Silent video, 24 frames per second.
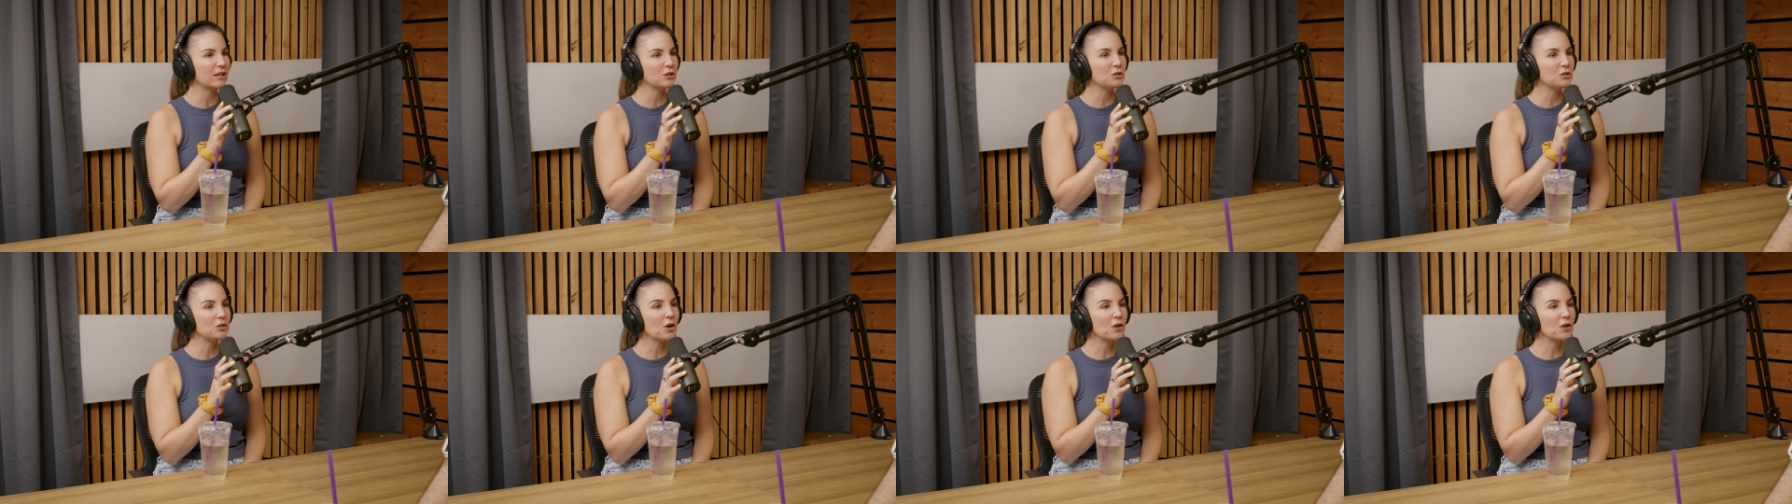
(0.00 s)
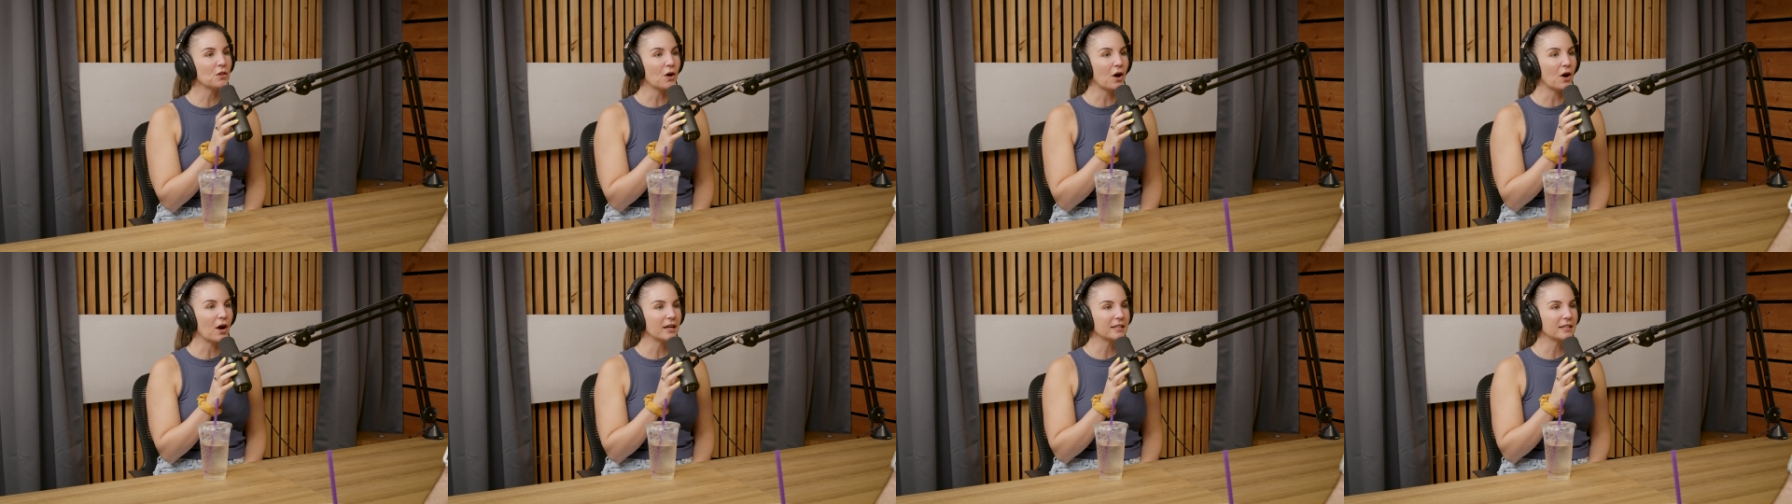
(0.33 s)

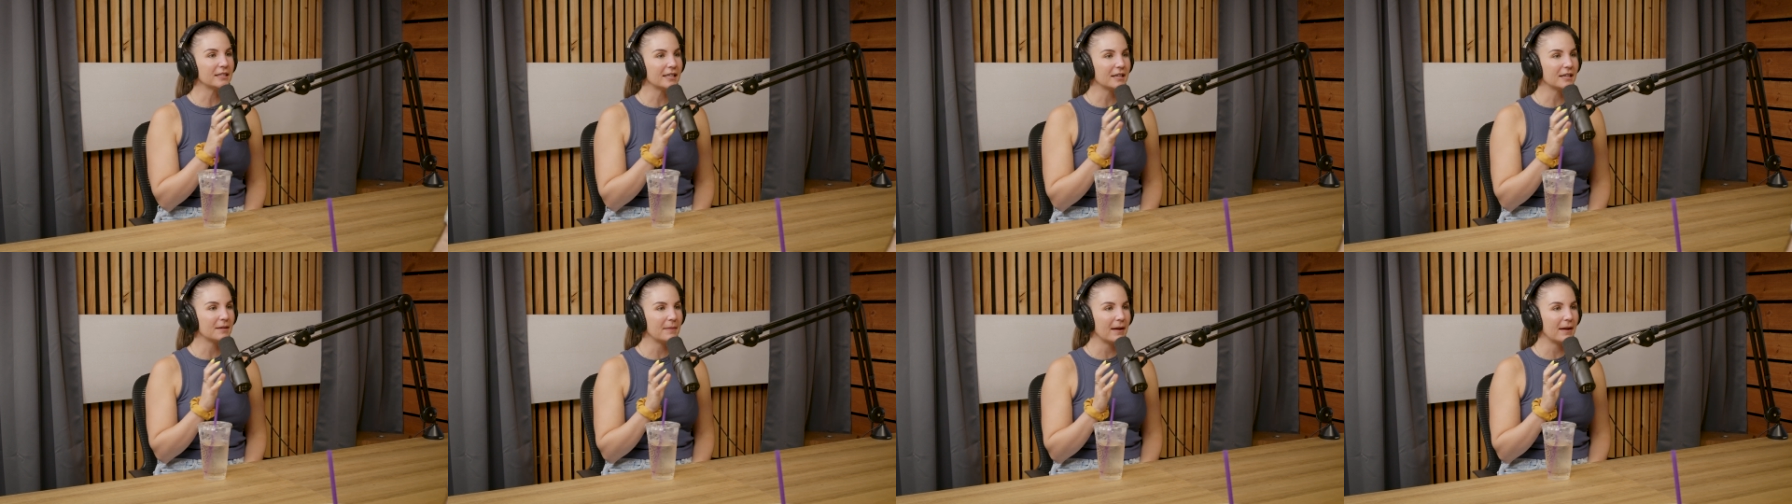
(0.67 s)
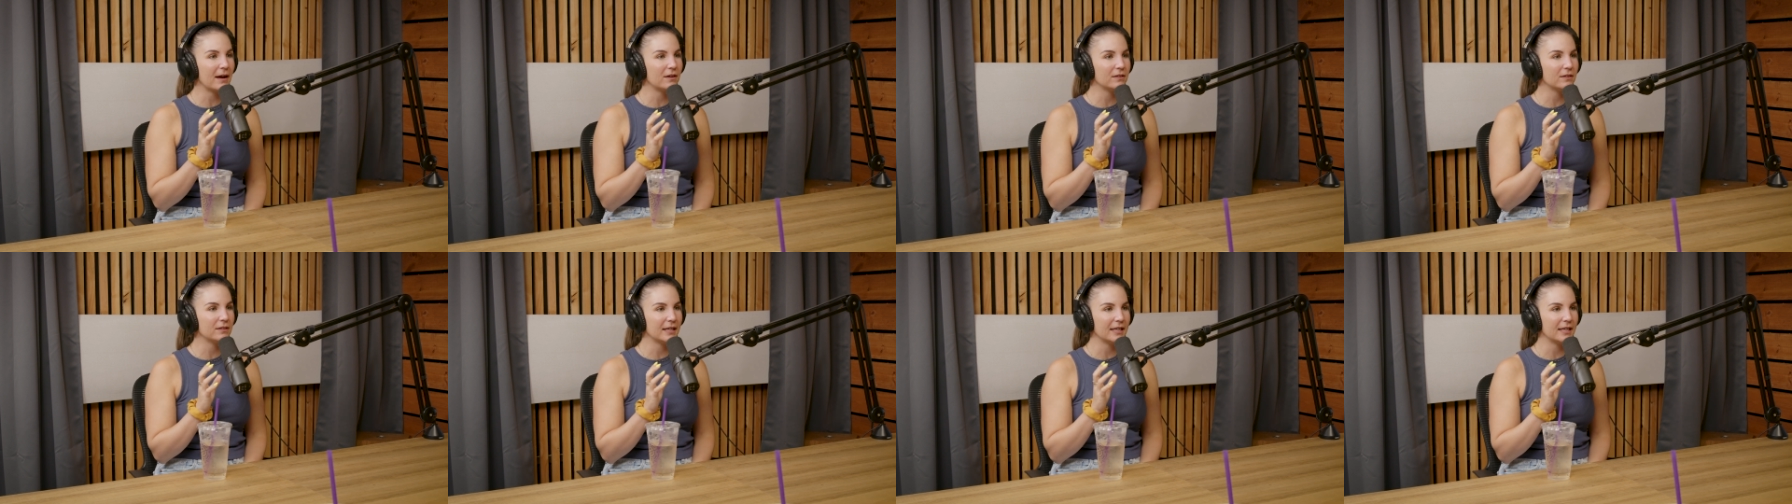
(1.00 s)
the hard thing
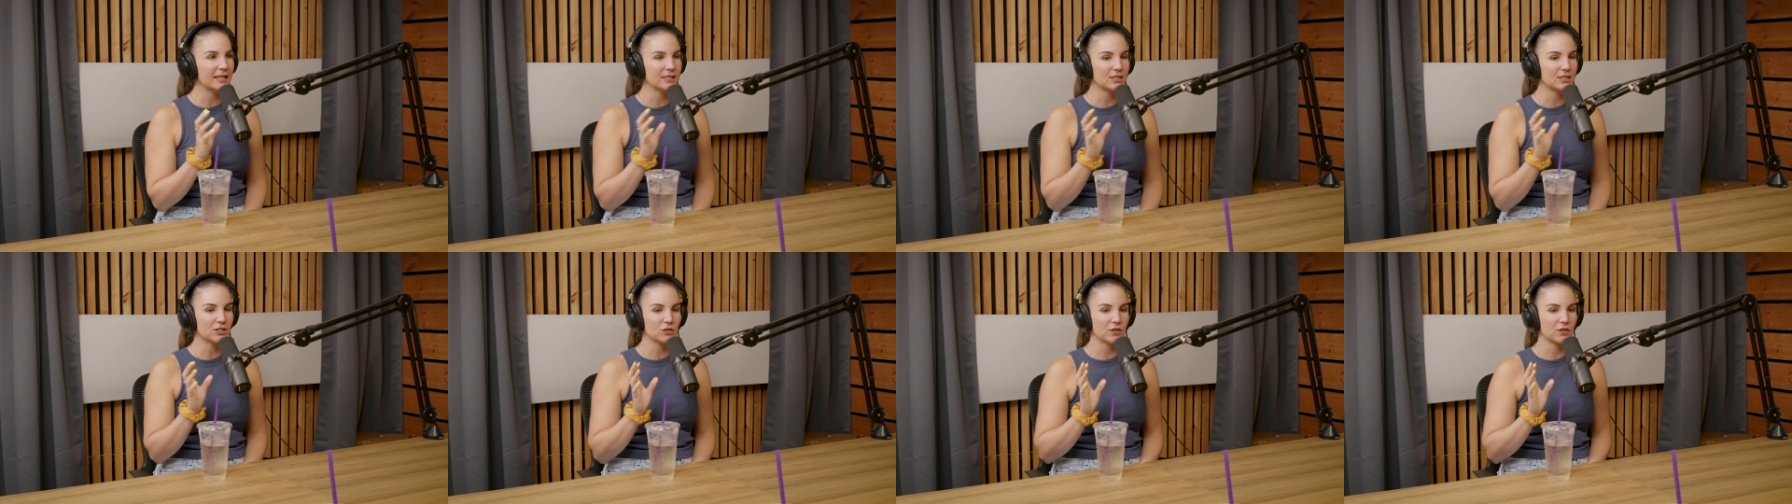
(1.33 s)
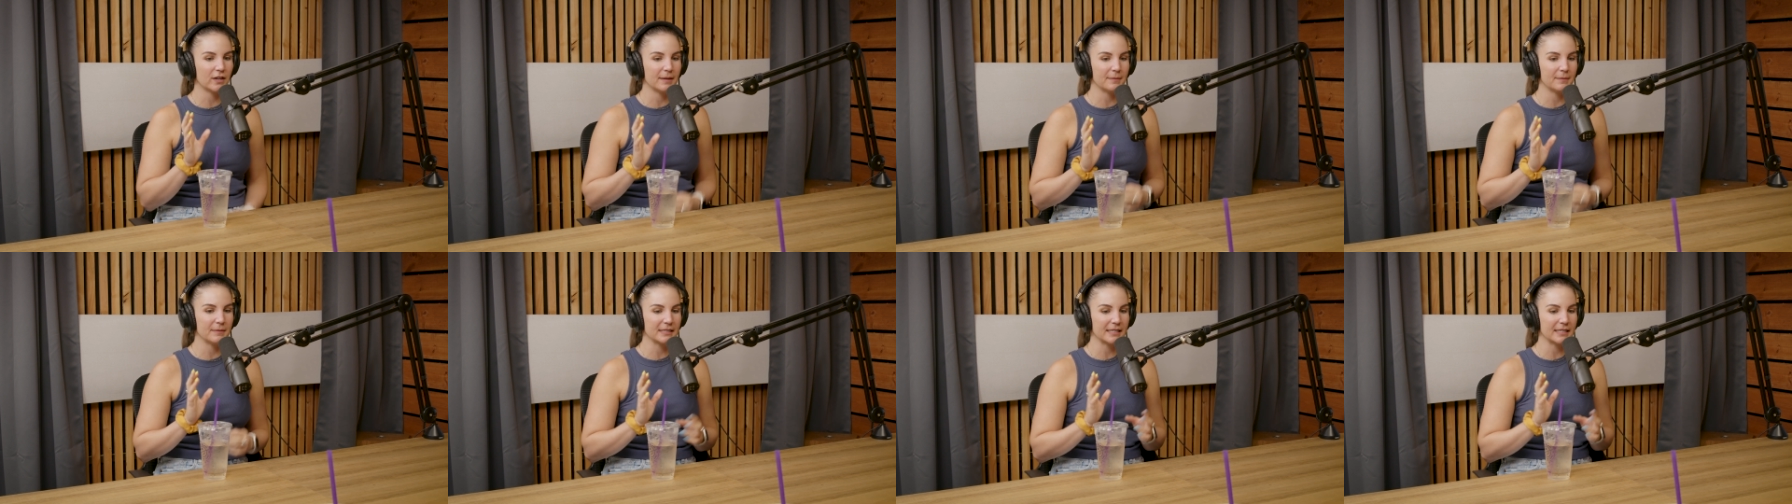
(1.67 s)
about
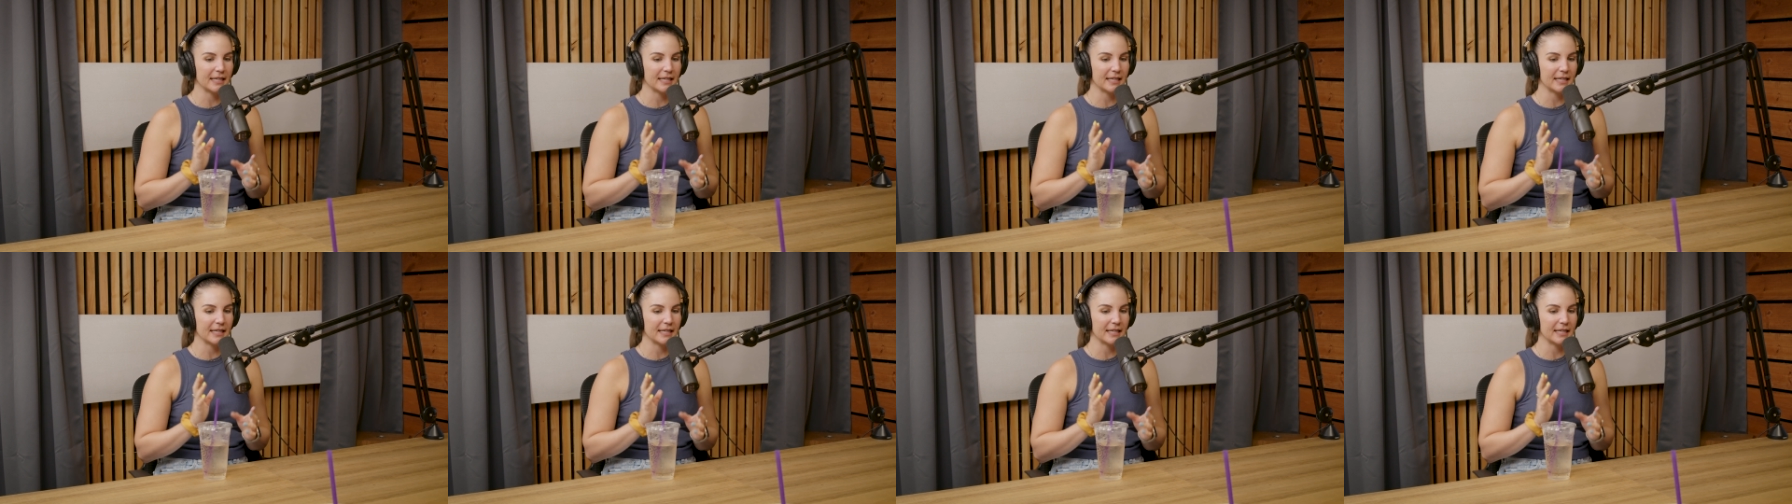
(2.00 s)
Instagram is